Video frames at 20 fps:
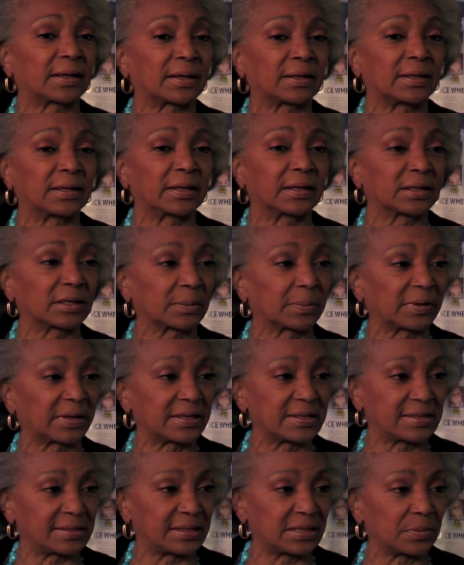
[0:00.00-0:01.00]
an
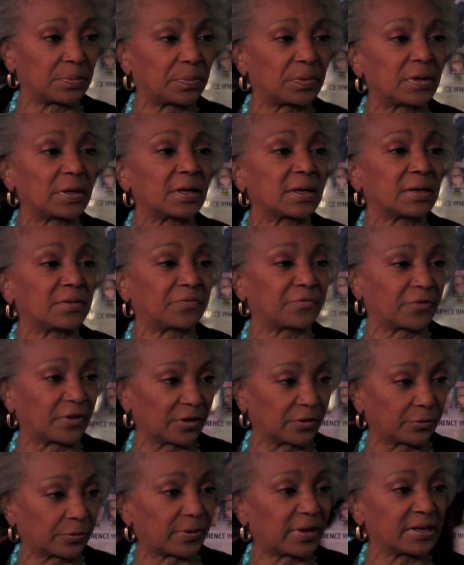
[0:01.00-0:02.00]
NAACP
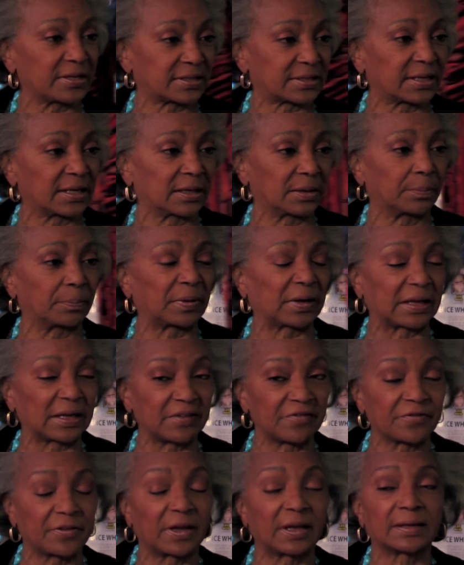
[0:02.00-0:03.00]
fundraising
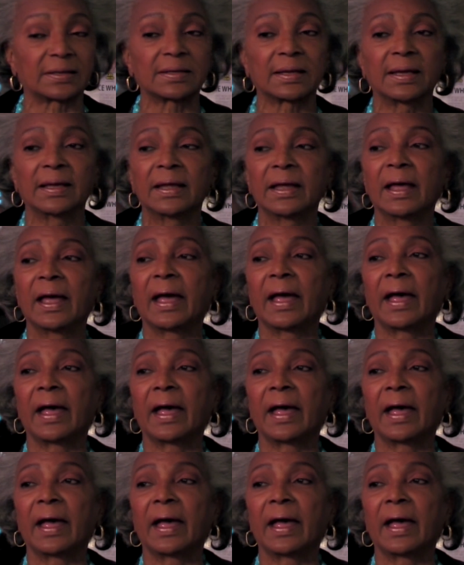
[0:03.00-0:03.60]
big mm-hmm. event